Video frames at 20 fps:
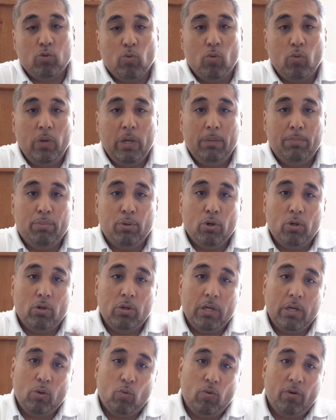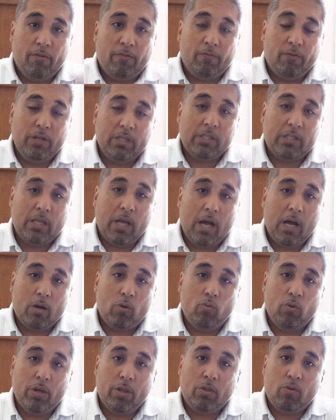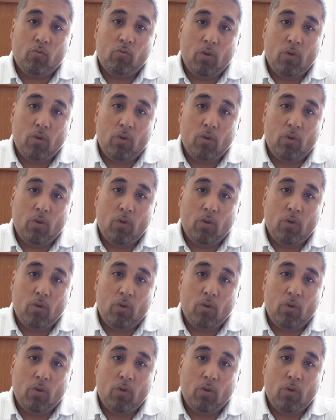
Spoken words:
with Webull and 1 free stock with